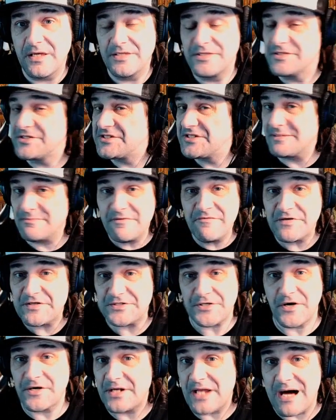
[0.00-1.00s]
Some of us
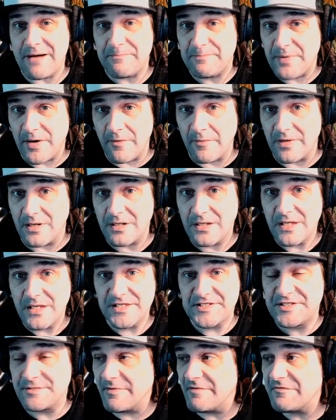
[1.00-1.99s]
are not Boa.
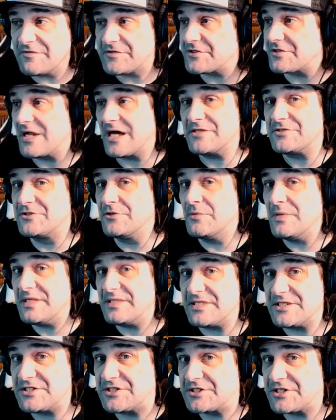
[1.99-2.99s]
Some of us are not doing
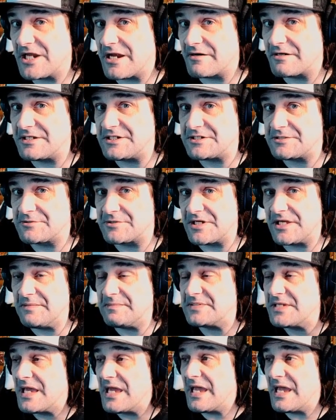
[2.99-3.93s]
these charity streams